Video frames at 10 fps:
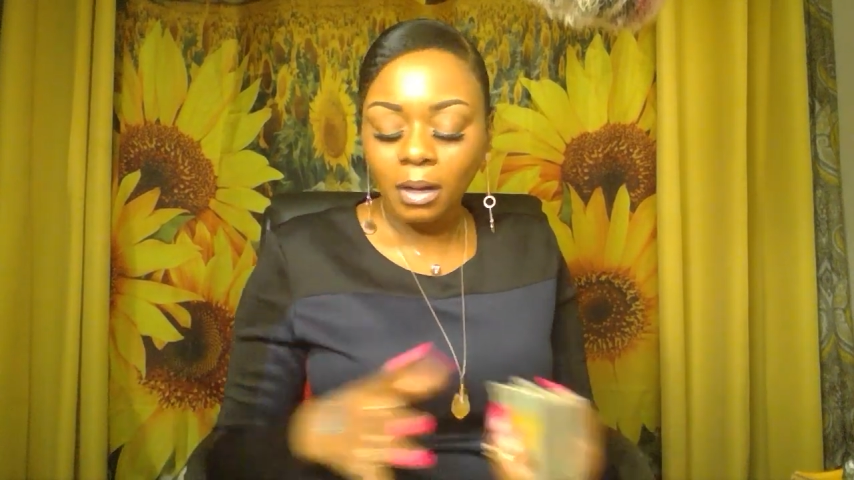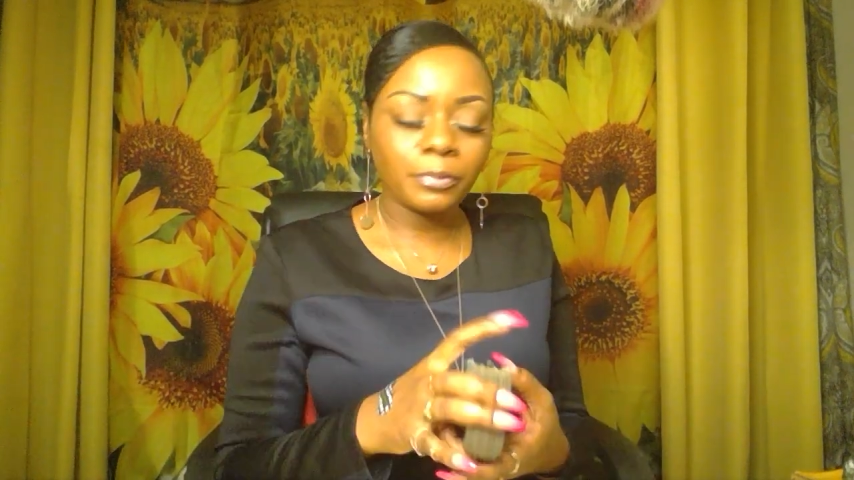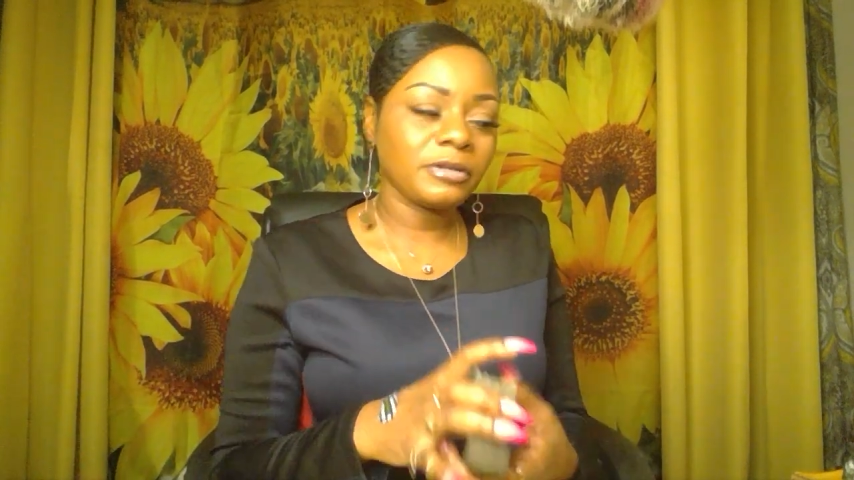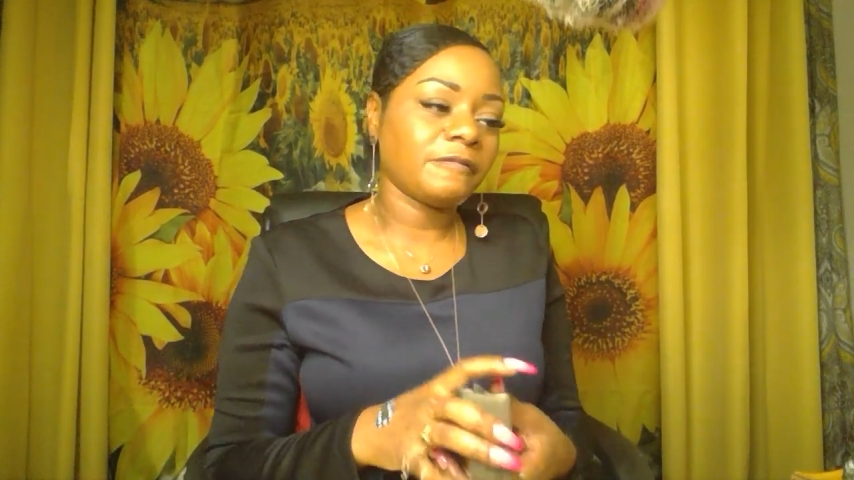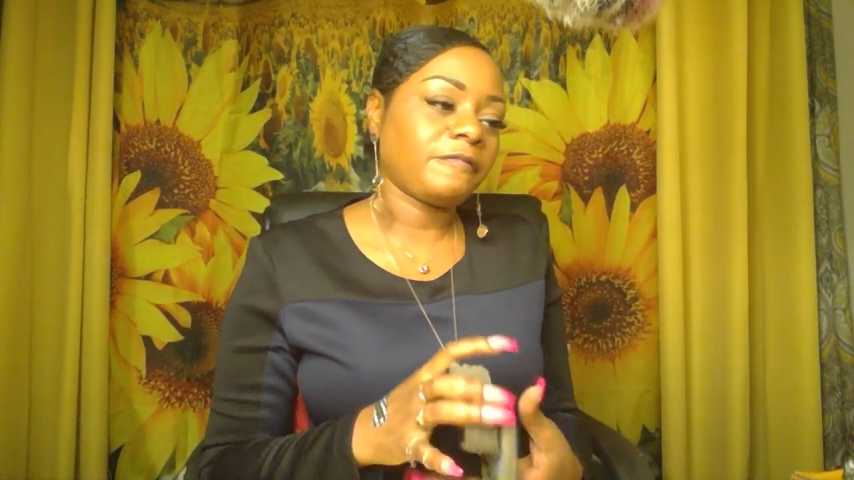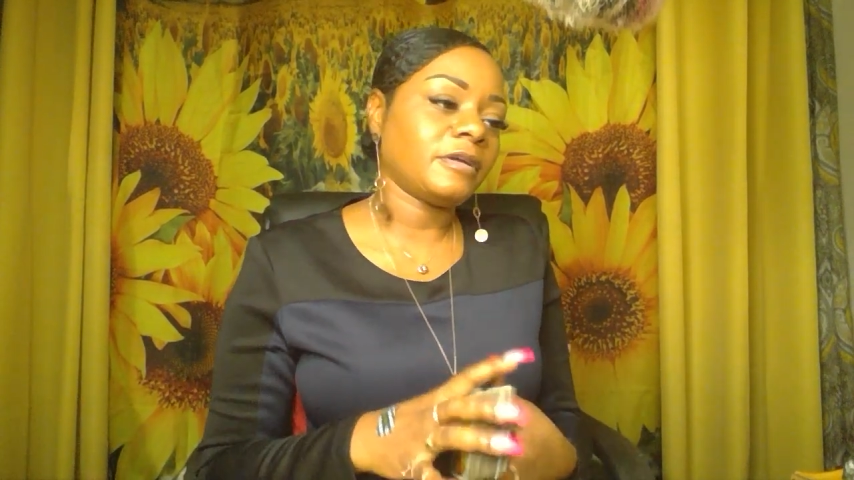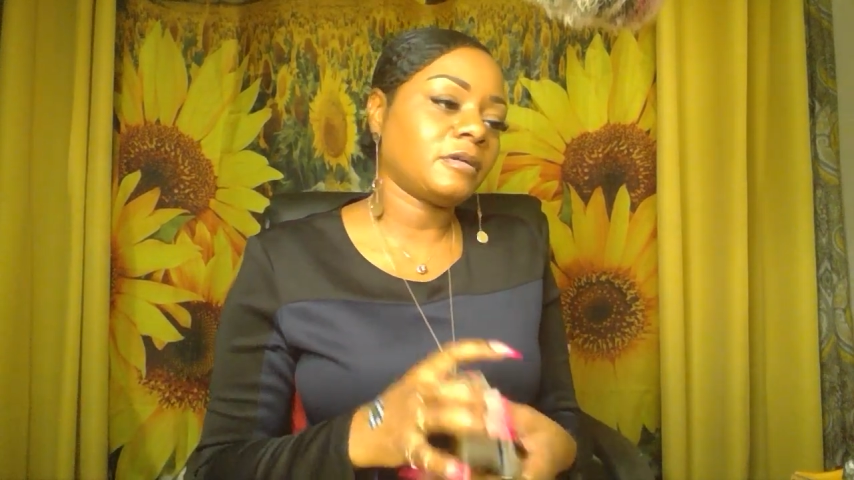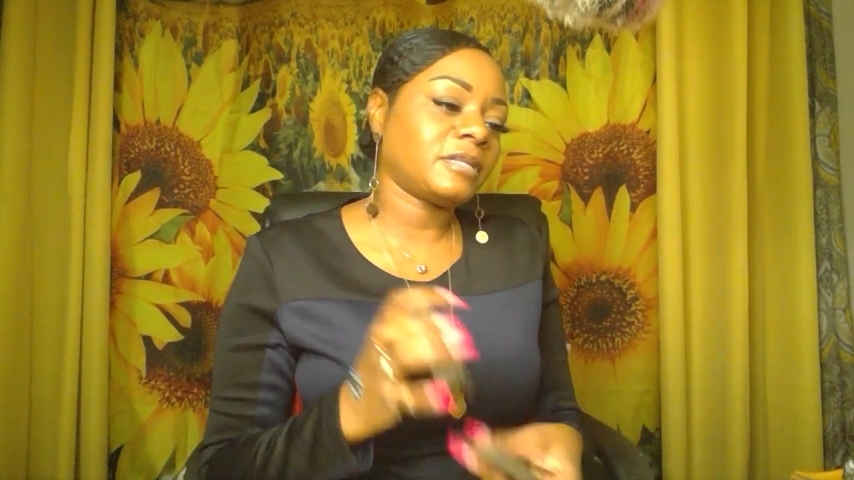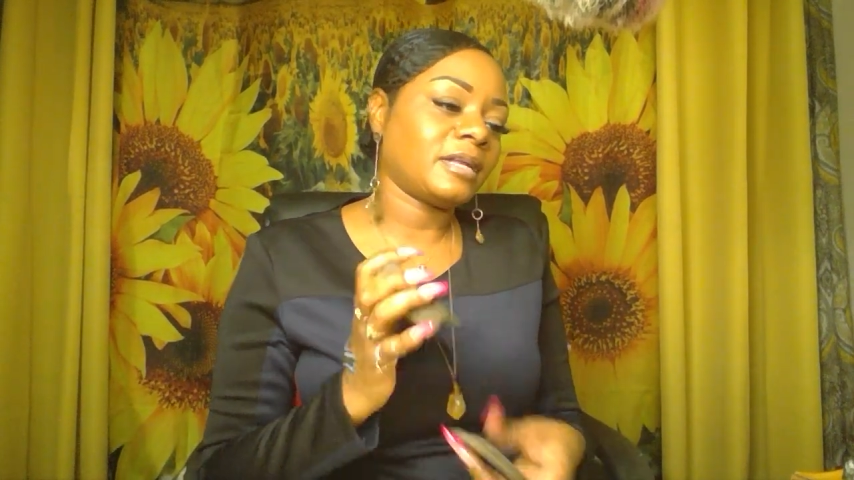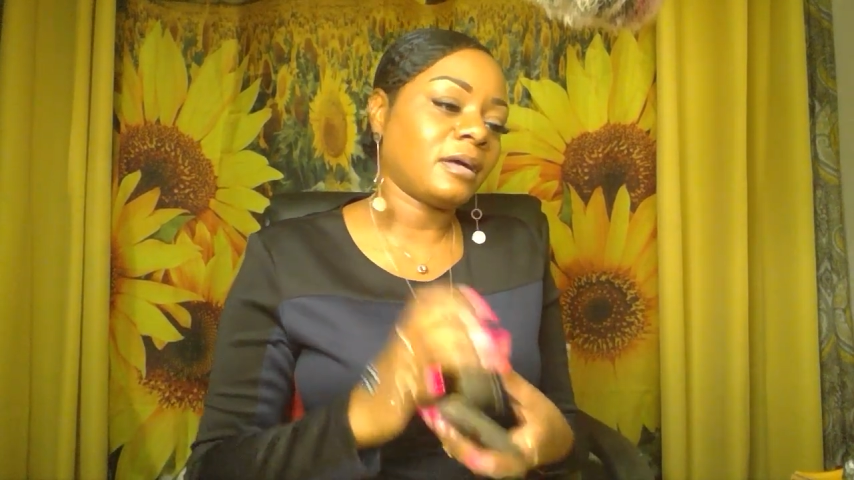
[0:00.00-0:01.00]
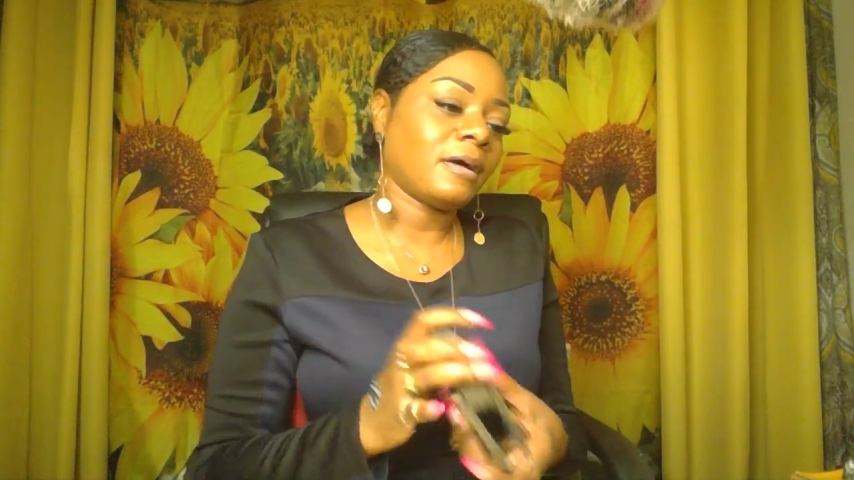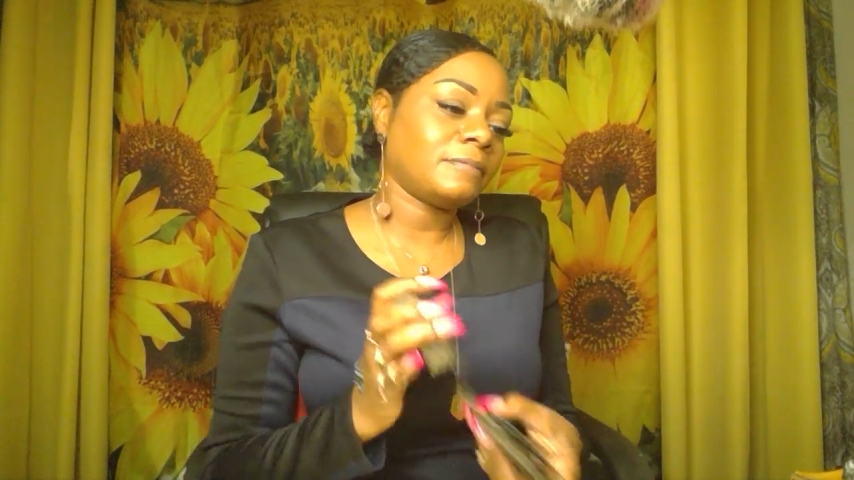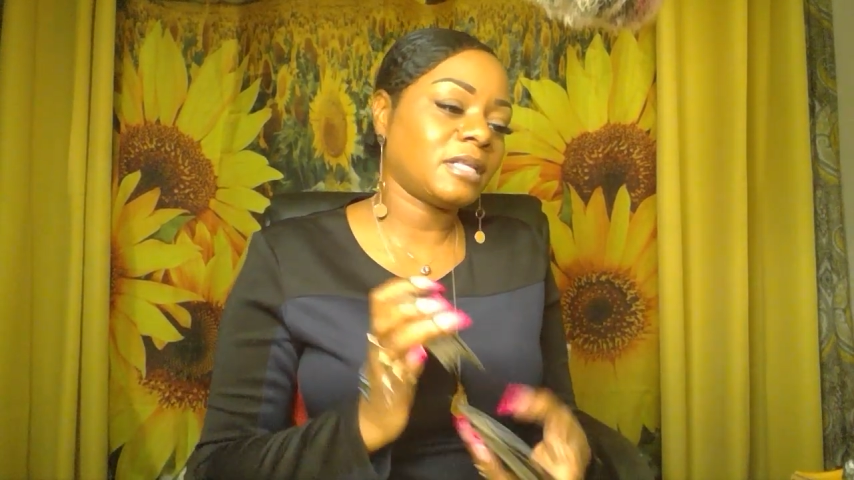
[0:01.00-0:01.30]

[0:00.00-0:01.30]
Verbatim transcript: I really feel that um,